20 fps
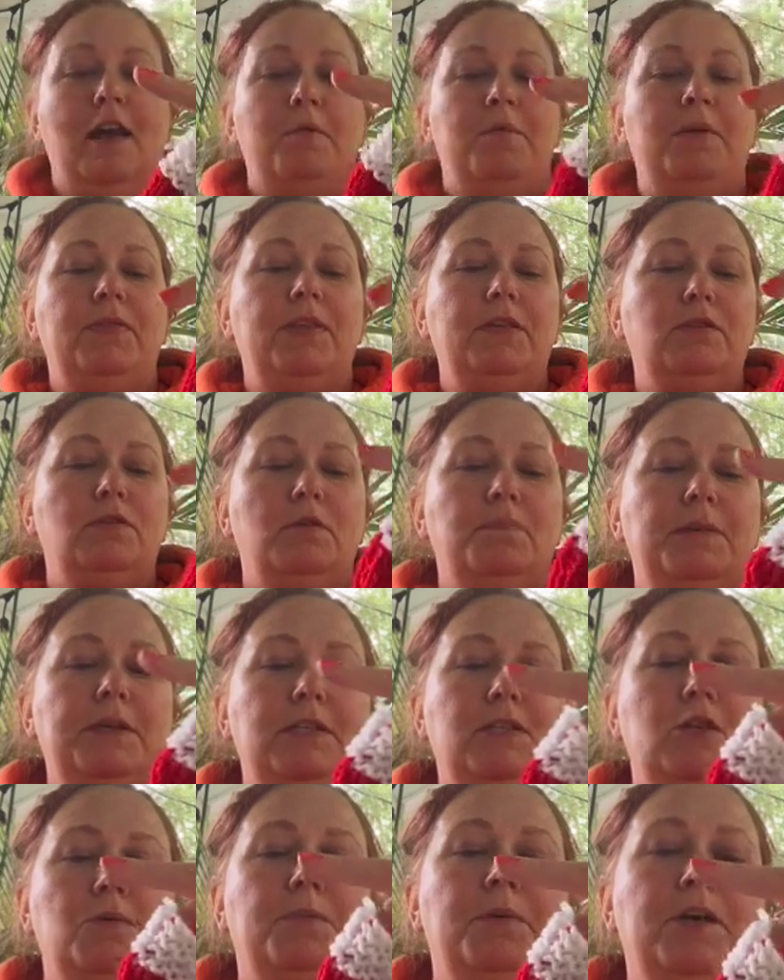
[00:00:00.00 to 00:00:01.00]
But this would be
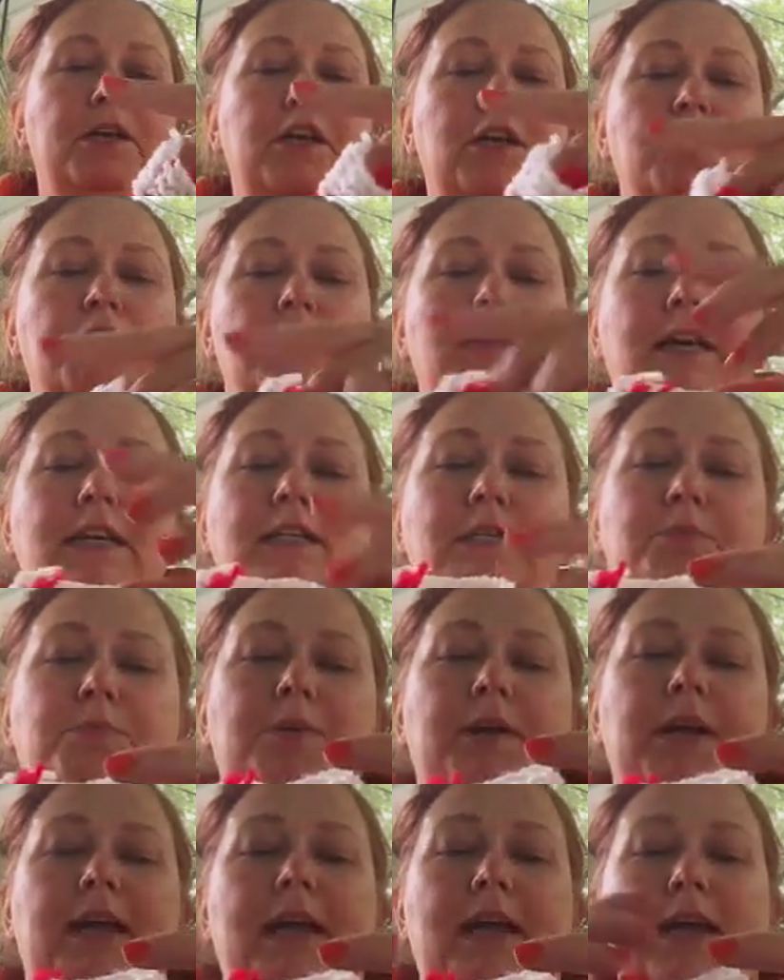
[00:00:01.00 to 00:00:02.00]
super cute, like to
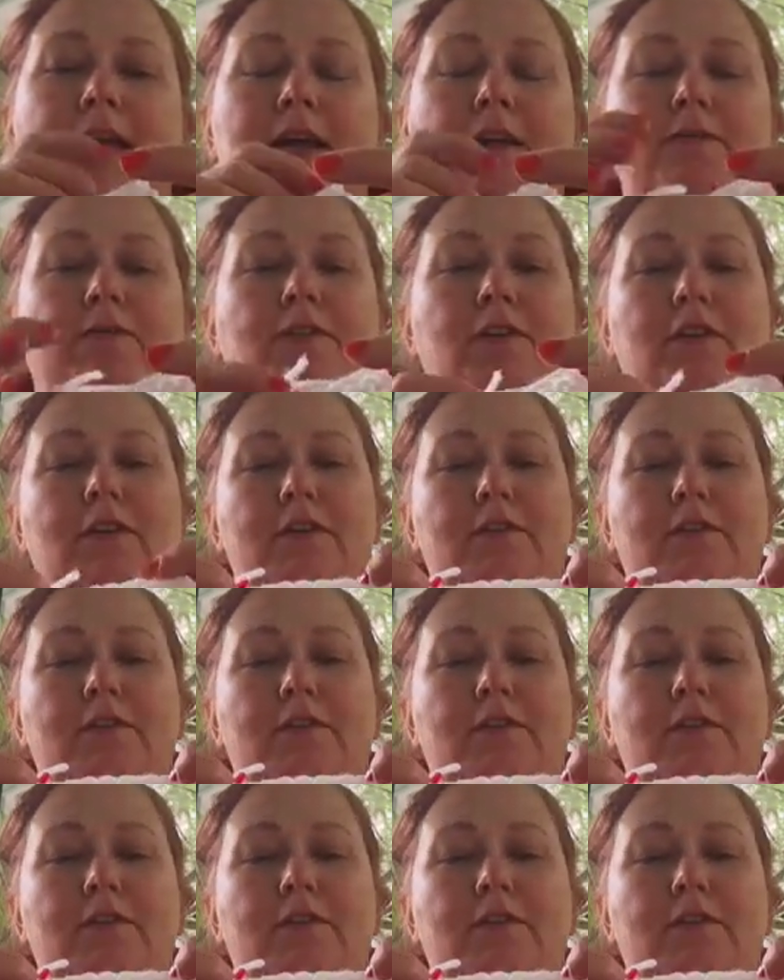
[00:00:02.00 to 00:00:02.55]
put a handful